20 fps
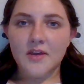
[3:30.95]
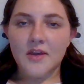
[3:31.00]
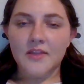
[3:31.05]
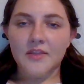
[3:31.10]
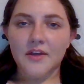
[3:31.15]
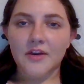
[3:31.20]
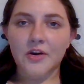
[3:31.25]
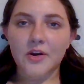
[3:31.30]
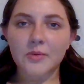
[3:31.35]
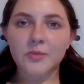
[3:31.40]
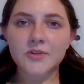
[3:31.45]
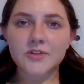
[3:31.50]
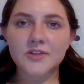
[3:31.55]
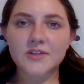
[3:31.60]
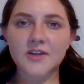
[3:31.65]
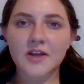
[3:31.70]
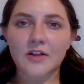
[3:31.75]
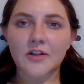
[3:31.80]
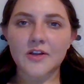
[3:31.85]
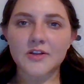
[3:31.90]
They're able to
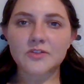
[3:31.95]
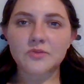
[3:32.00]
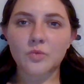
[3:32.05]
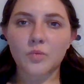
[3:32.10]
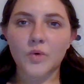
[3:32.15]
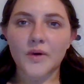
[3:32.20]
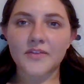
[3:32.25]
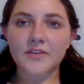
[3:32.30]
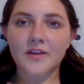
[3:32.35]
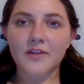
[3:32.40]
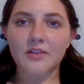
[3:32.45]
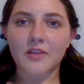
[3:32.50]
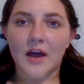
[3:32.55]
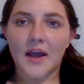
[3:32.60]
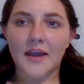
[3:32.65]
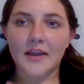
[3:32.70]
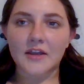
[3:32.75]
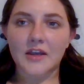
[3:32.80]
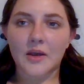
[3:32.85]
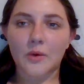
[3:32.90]
tell us what they
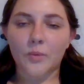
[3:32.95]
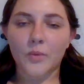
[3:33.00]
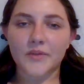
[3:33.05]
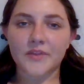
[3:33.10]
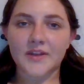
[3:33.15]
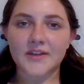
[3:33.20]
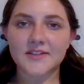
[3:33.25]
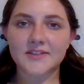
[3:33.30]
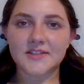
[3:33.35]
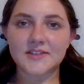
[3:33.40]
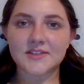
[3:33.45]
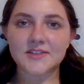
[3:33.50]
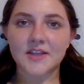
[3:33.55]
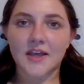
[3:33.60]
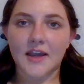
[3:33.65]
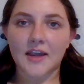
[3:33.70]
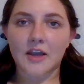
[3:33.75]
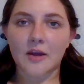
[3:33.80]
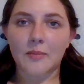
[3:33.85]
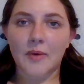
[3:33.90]
like and what they
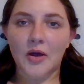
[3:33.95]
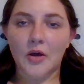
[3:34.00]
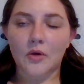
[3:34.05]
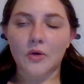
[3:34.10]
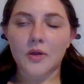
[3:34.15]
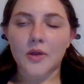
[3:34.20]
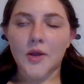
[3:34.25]
dislike about